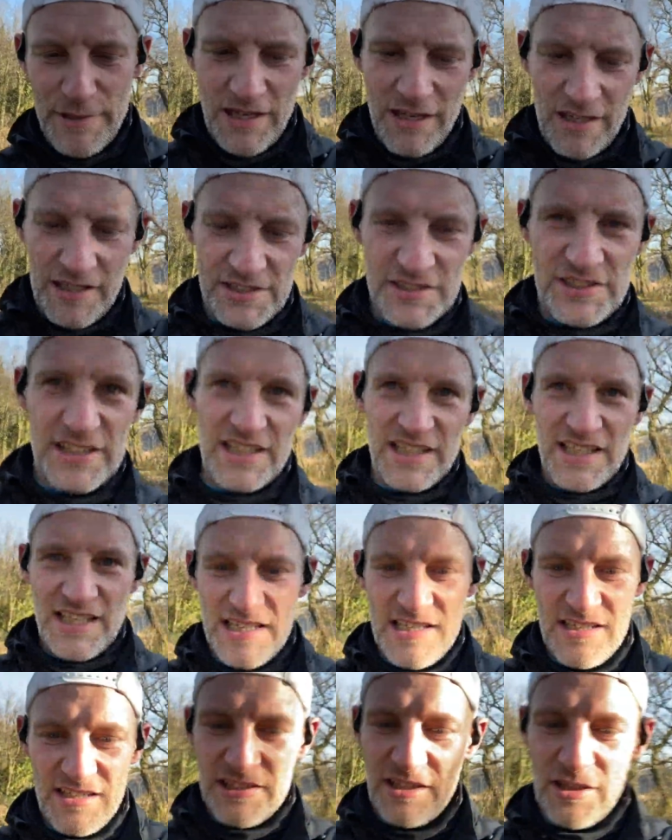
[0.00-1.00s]
kind of sinky.
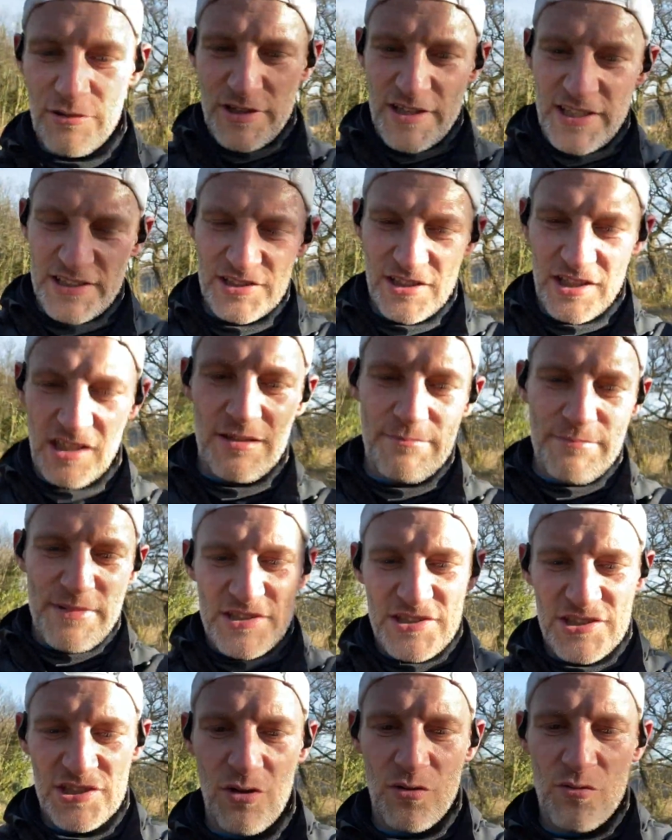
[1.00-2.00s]
I don't know whether that's kind of the
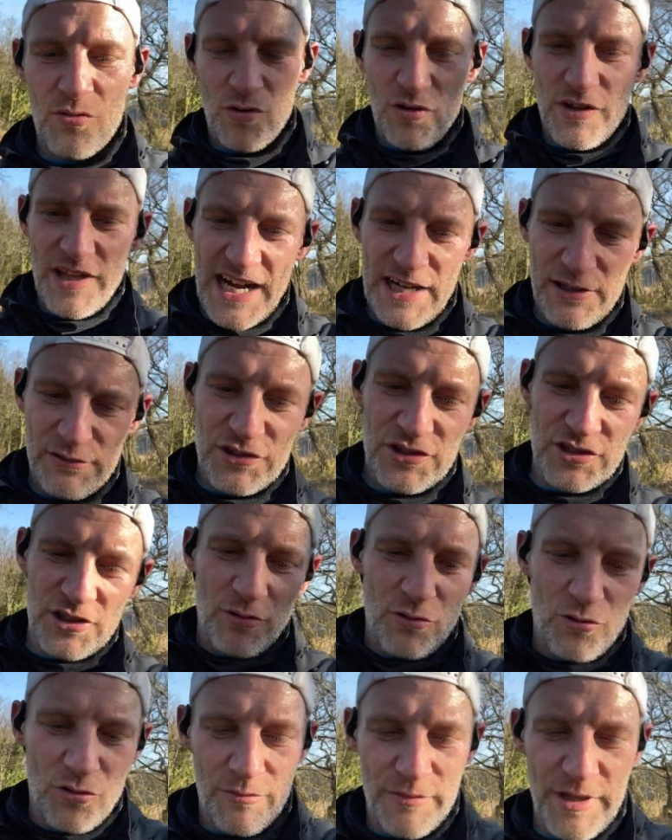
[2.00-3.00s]
midsole or the outsole
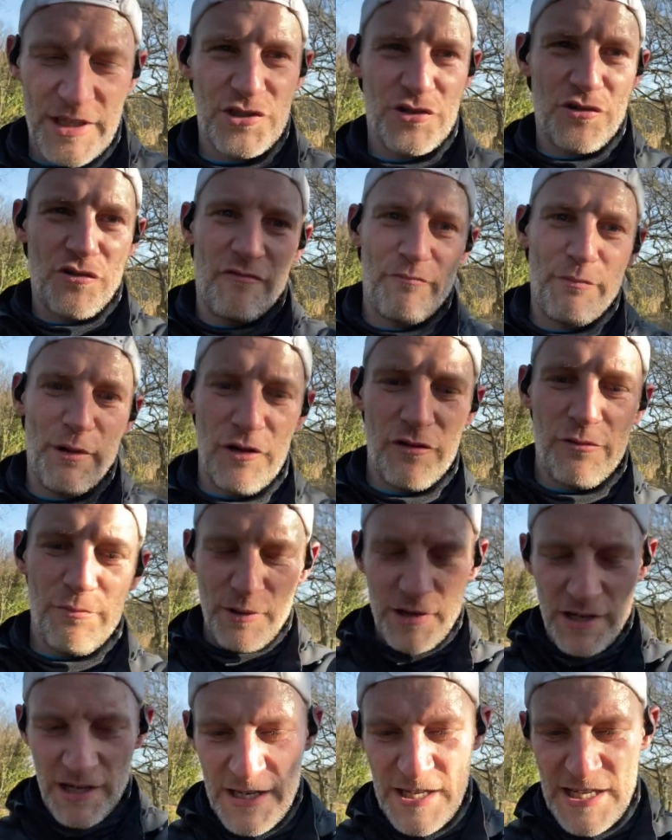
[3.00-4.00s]
or a mixture of both,
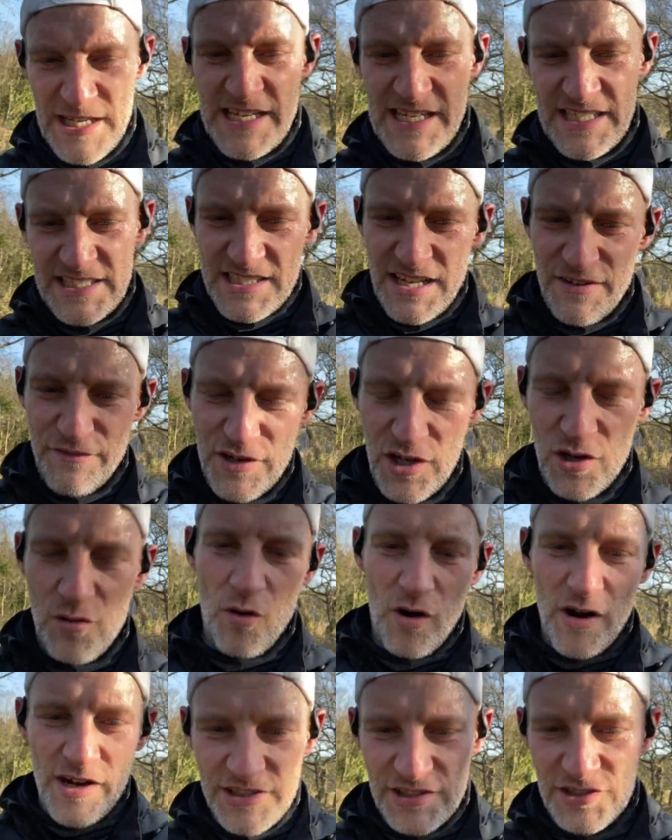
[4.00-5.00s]
but it's definitely
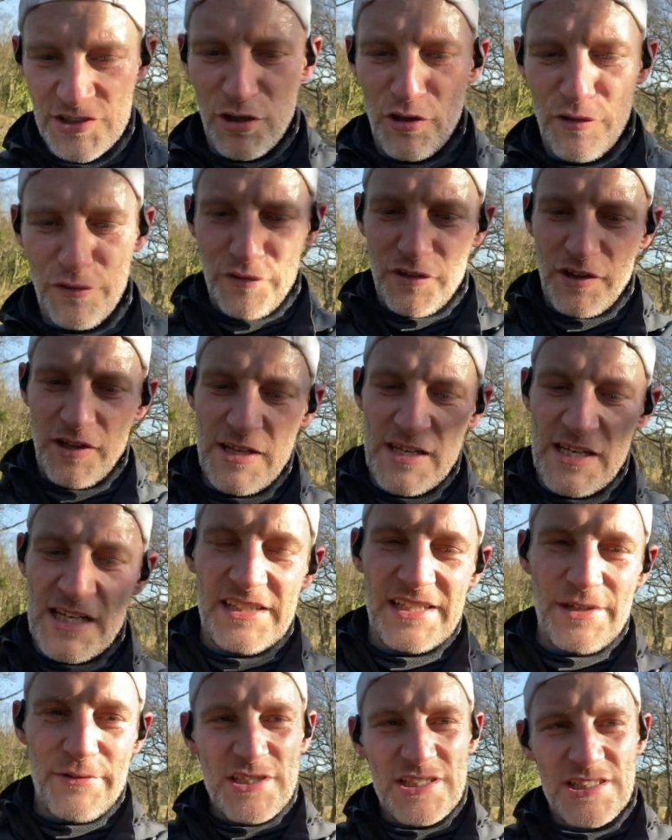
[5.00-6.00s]
quite soft.
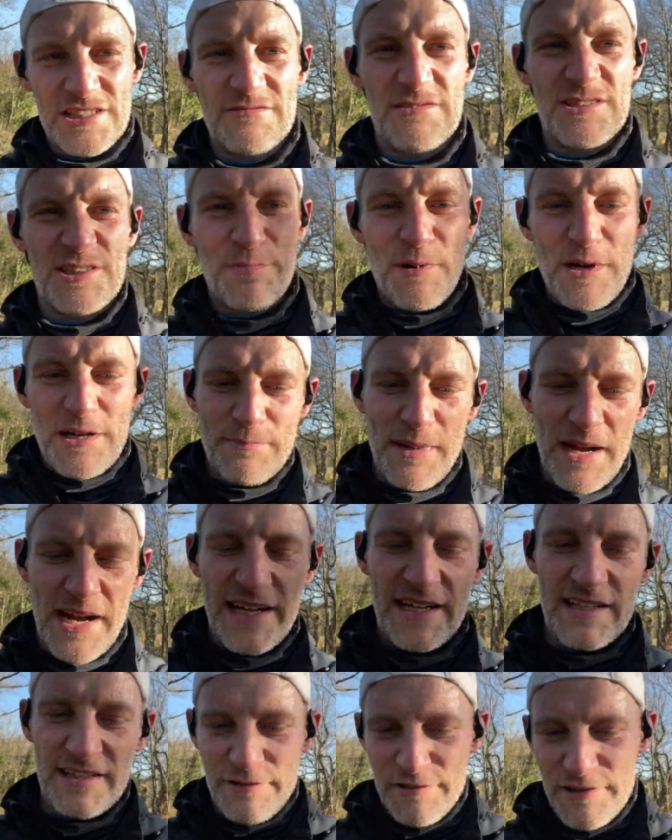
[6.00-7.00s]
There is spring
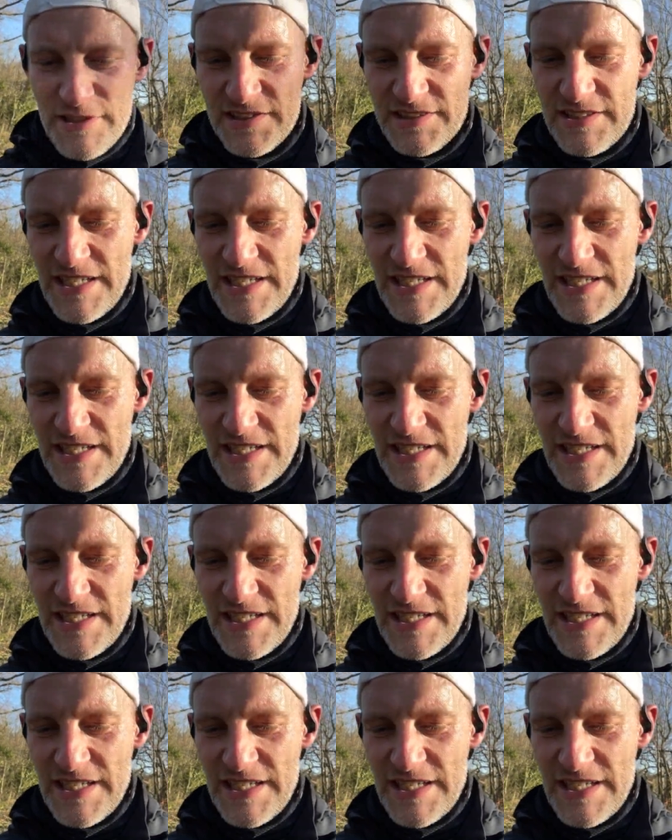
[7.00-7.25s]
back, there is